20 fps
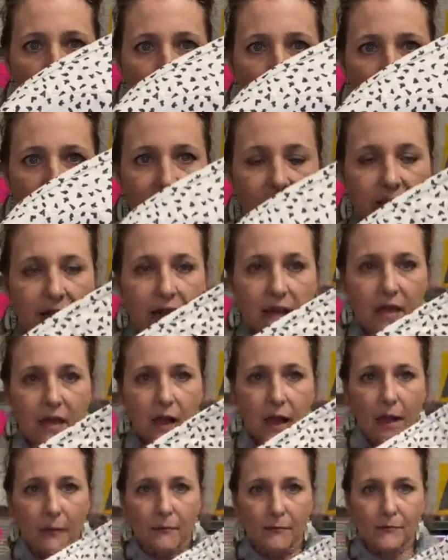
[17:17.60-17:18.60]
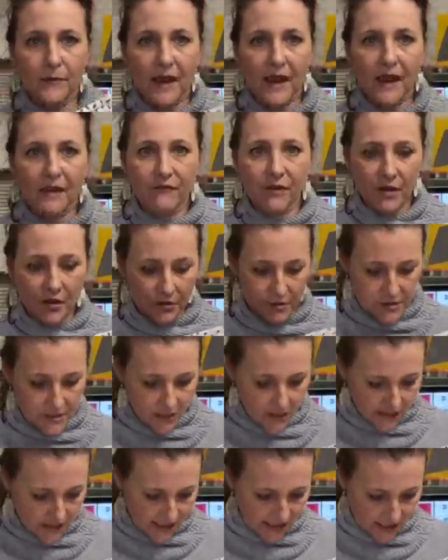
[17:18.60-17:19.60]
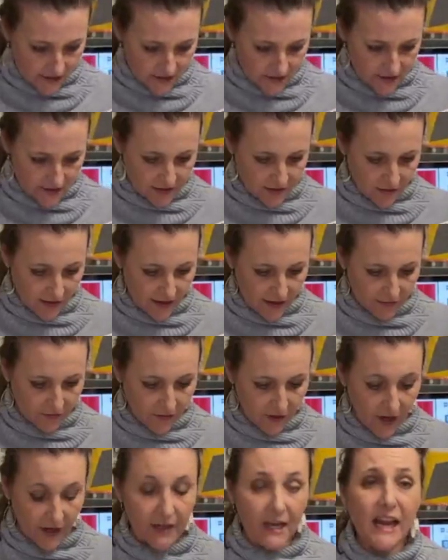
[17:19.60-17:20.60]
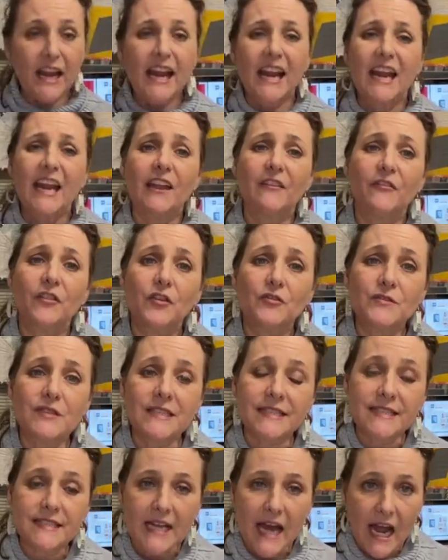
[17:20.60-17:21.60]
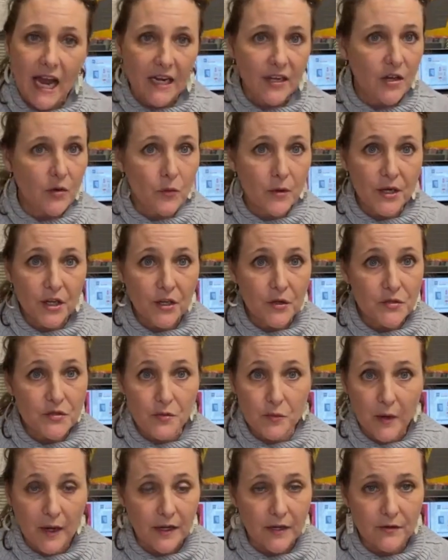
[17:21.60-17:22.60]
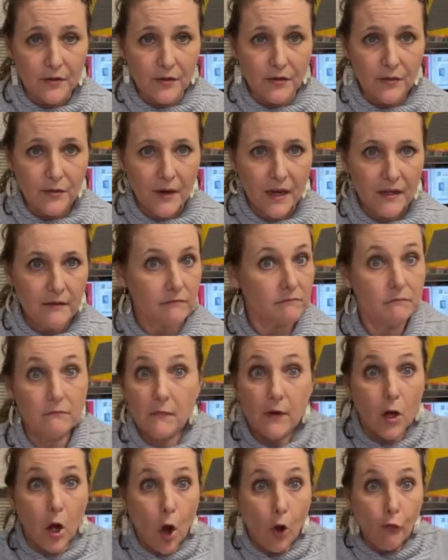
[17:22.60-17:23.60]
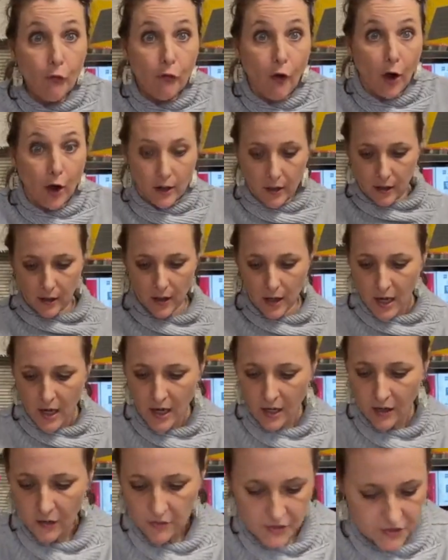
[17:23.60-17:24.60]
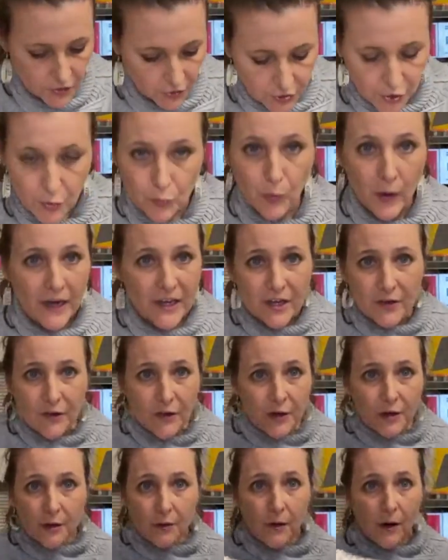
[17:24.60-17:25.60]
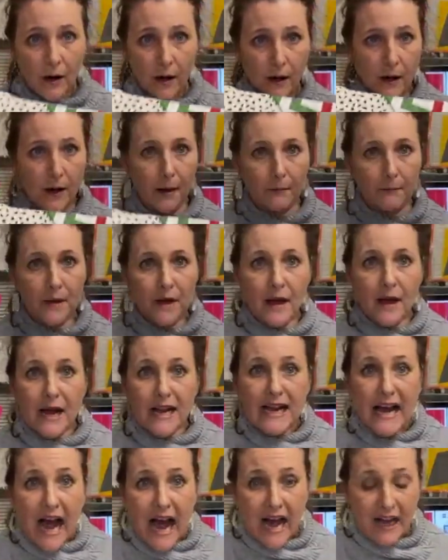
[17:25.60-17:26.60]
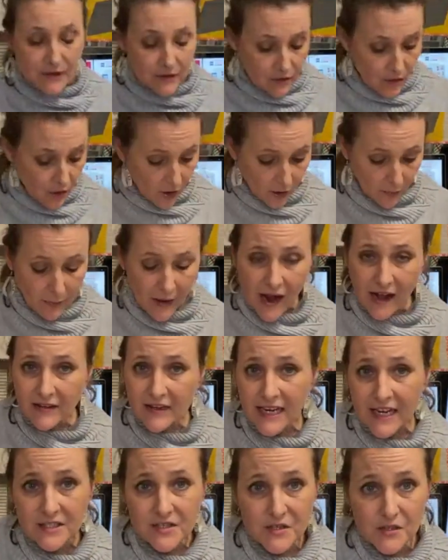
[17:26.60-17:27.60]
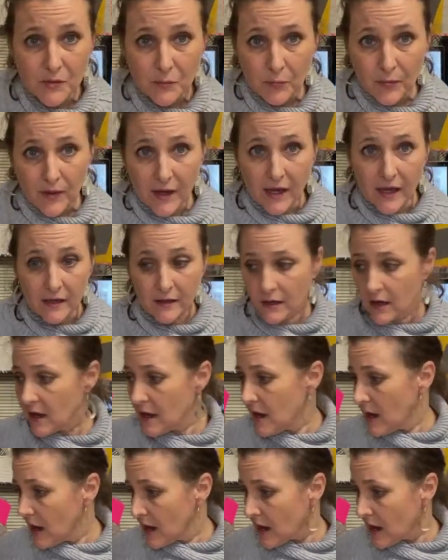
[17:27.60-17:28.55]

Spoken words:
the heavier duck canvas. It's a lot of fun. If you decide you want to use regular thread, go for it. So your regular cotton or polyester blend